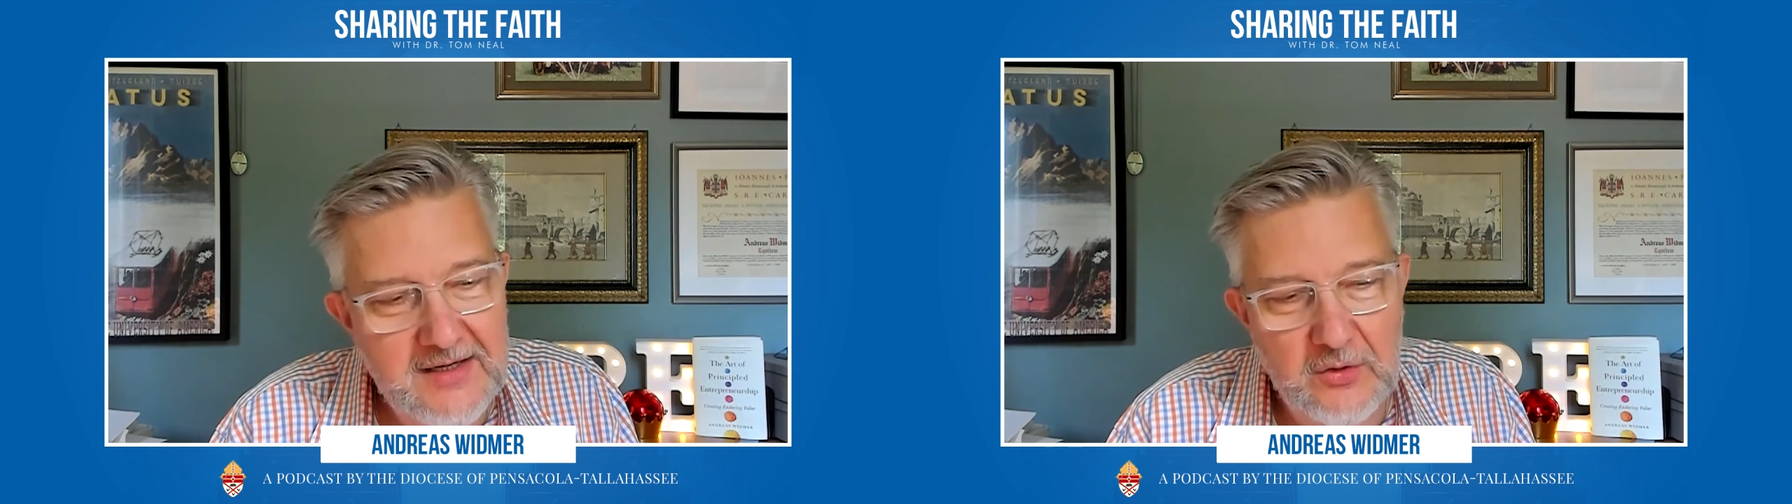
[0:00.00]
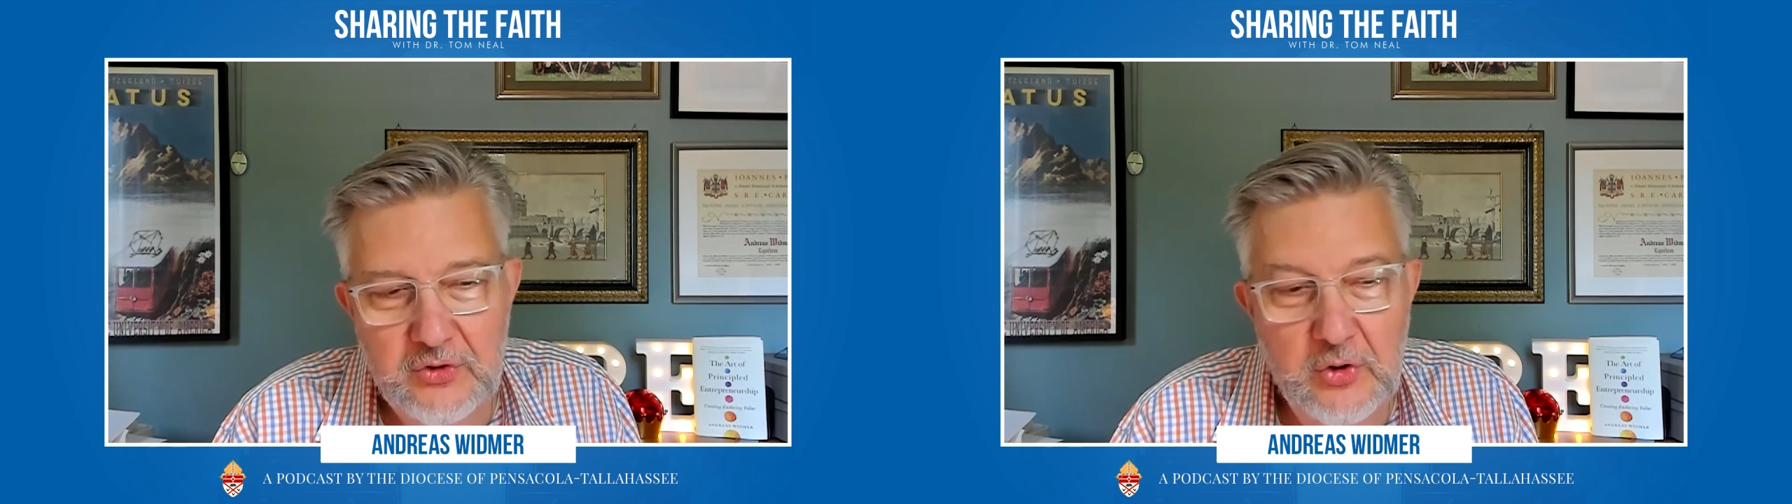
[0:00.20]

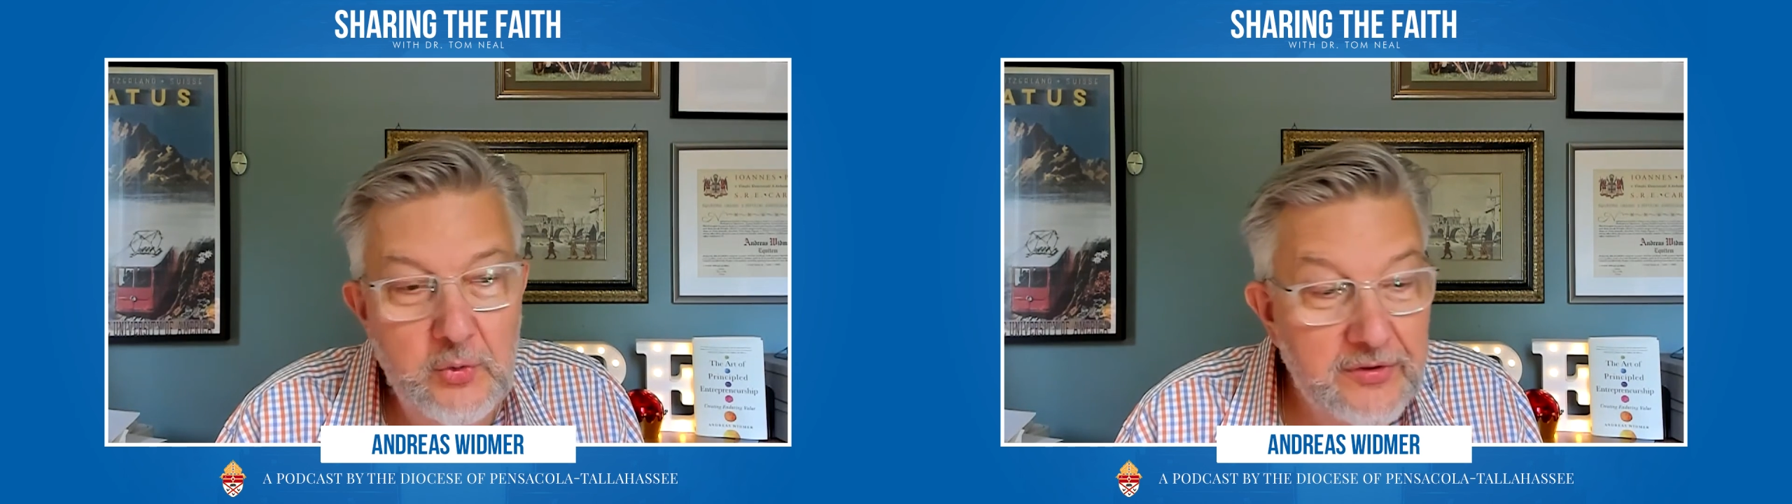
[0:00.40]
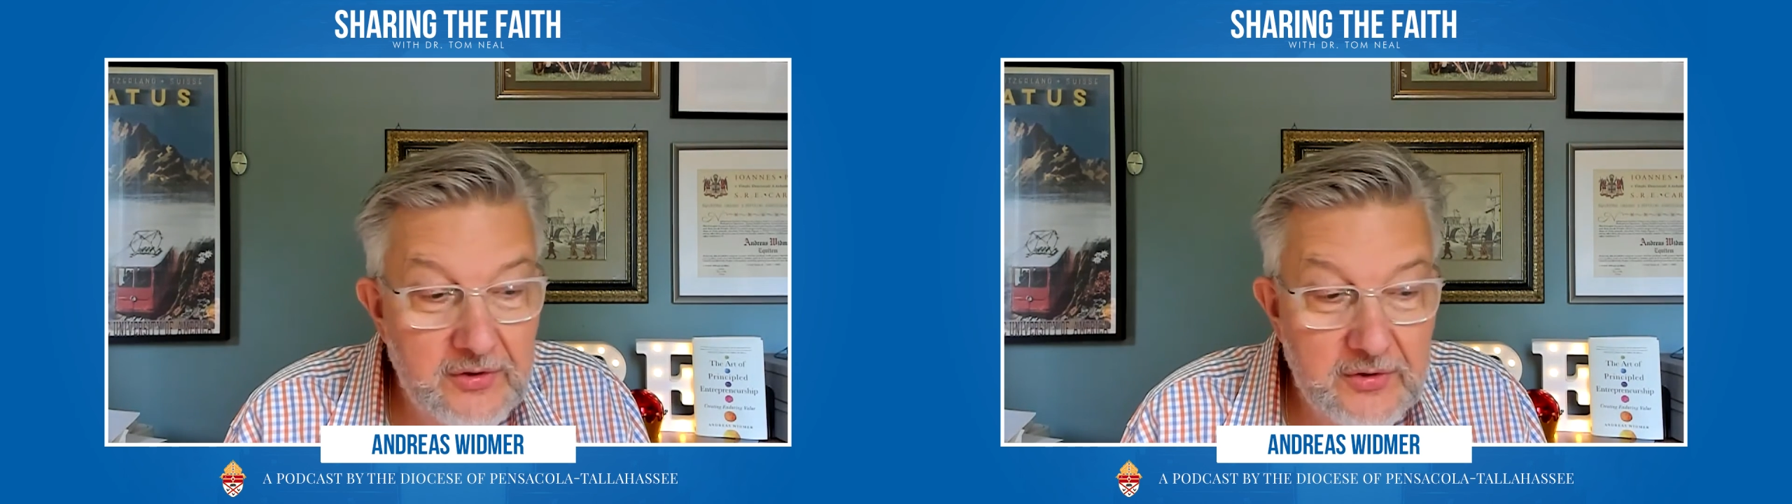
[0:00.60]

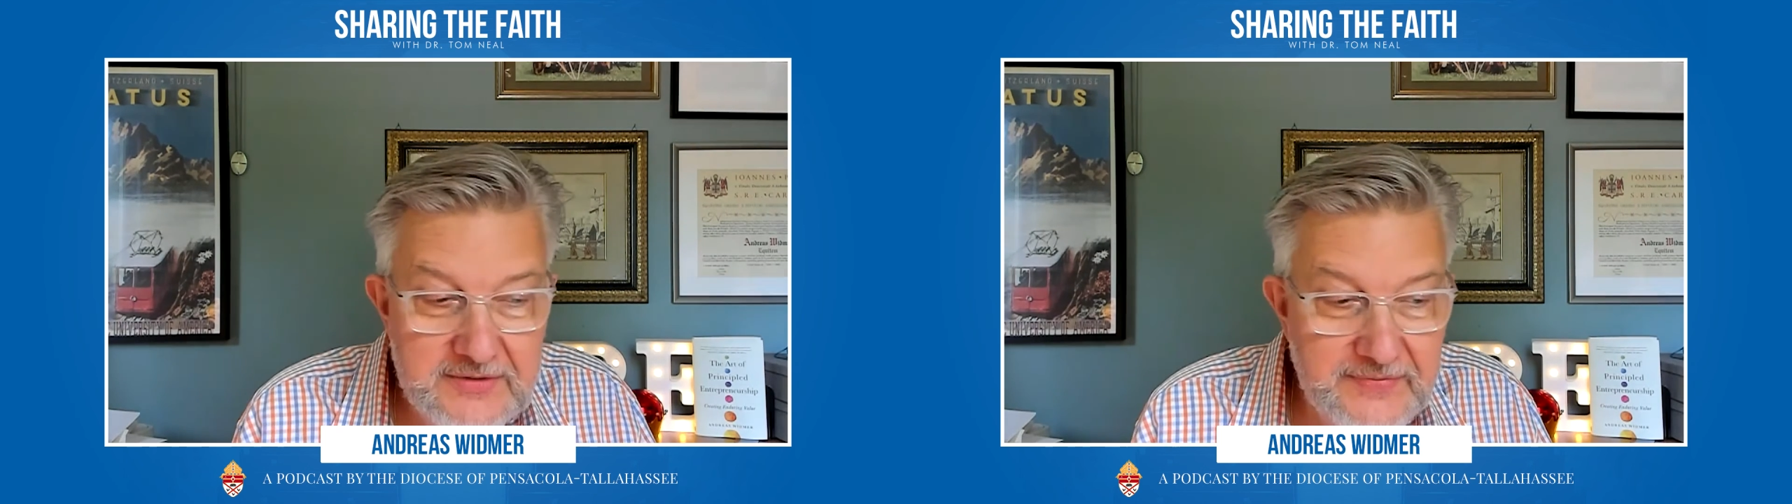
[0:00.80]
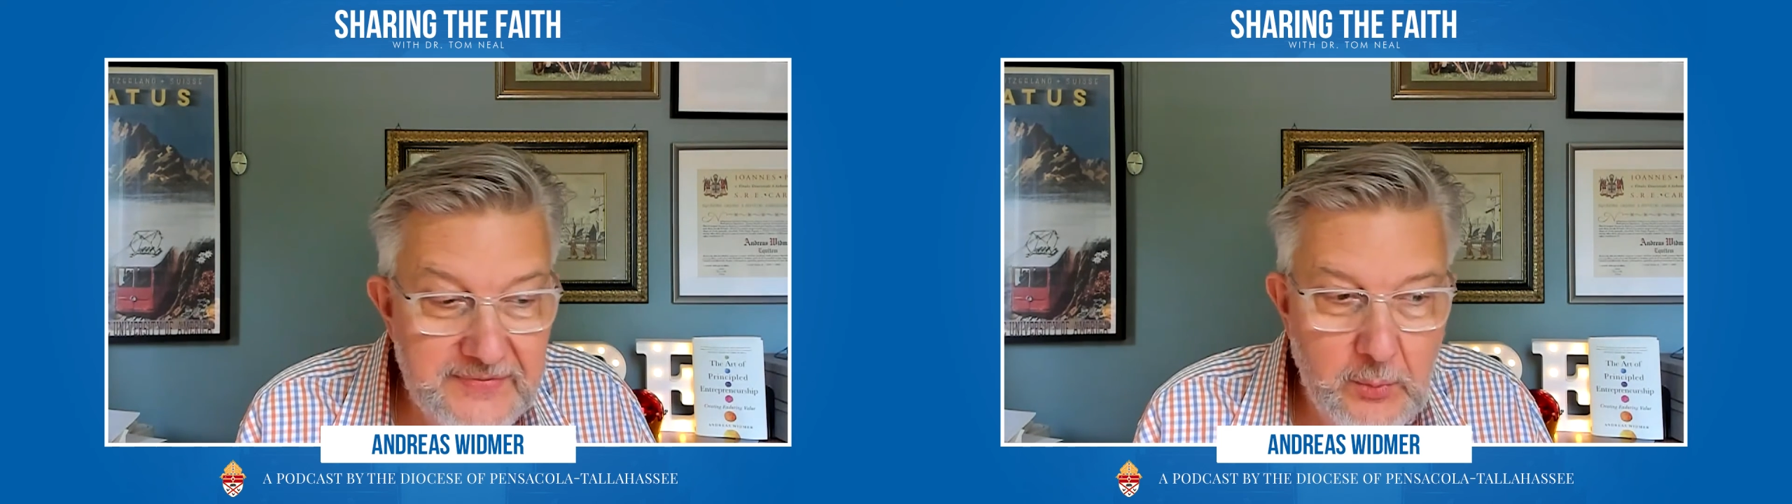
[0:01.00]
2/3
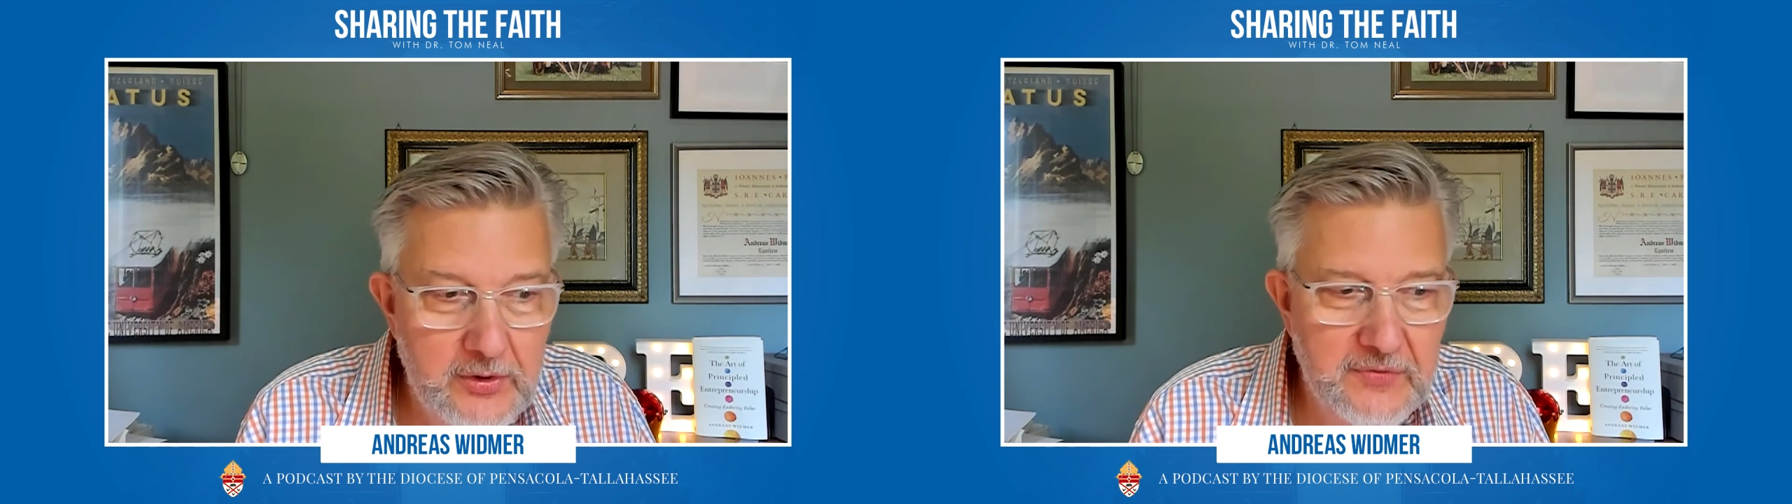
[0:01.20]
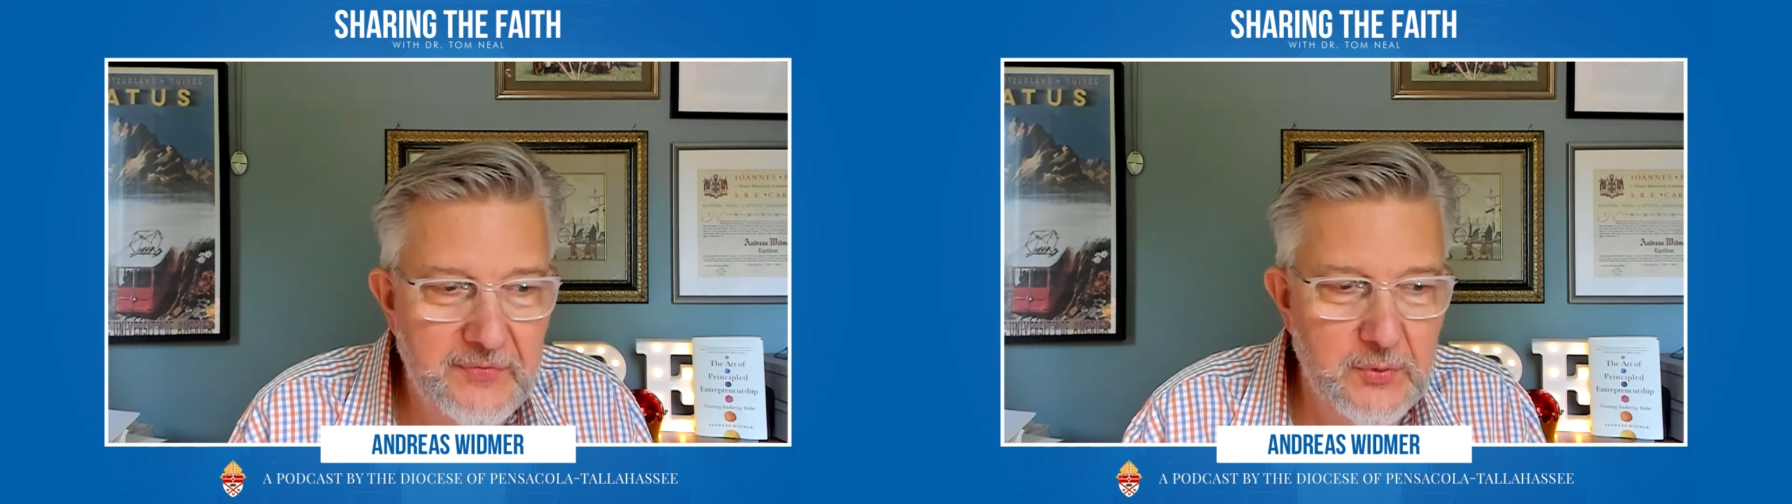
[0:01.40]
of our
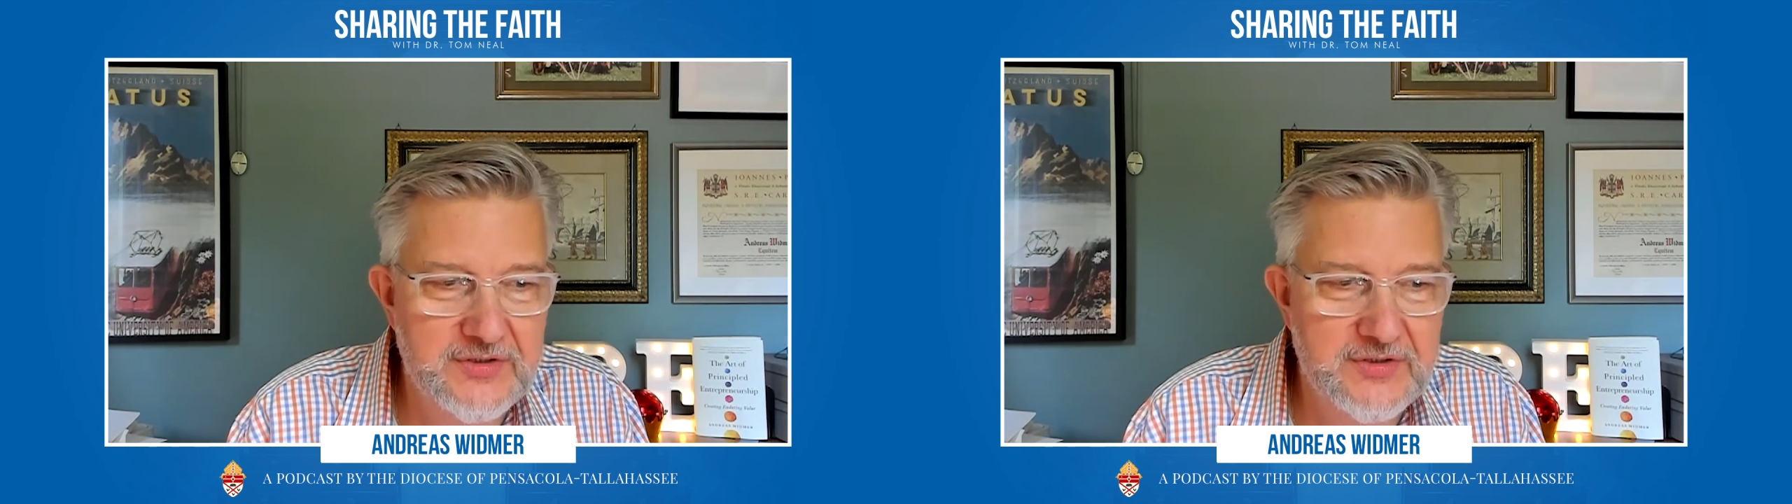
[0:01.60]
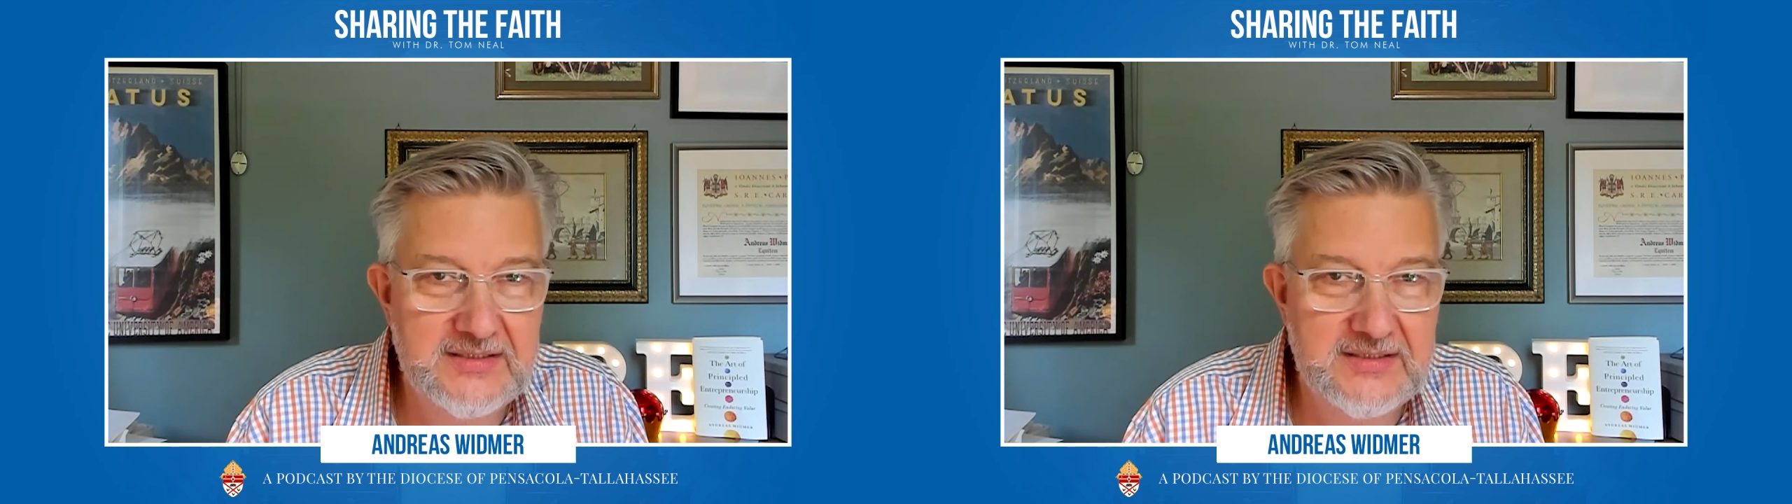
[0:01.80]
workforce